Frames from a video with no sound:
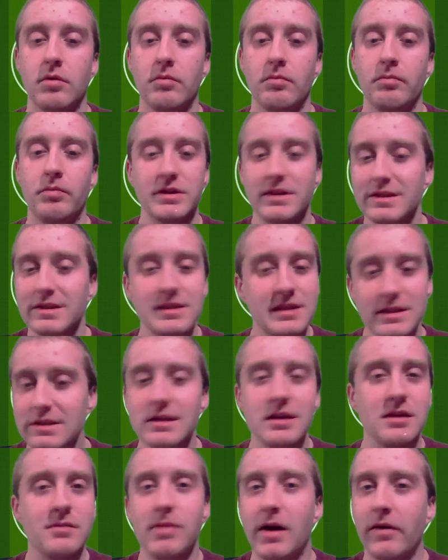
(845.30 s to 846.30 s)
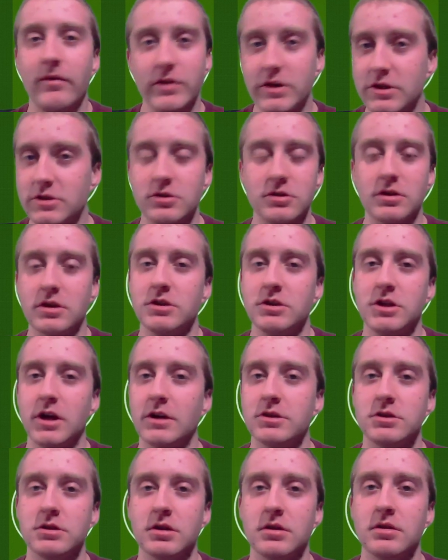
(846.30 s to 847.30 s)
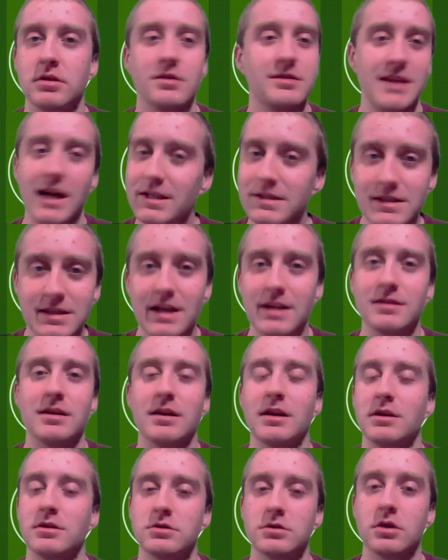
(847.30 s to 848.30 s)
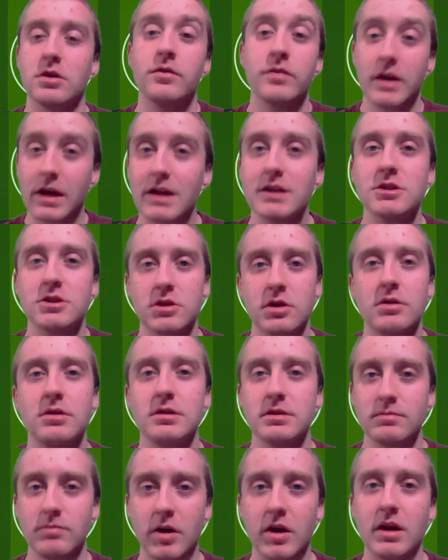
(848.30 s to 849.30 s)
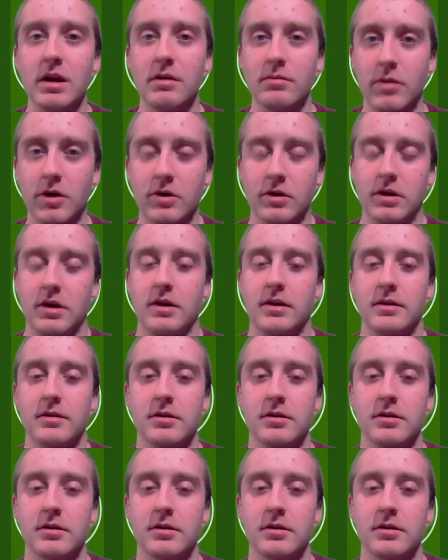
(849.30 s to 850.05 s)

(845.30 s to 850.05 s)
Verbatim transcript: But this isn't about fixture congestion. That's not the concern. The concern is money and marketing.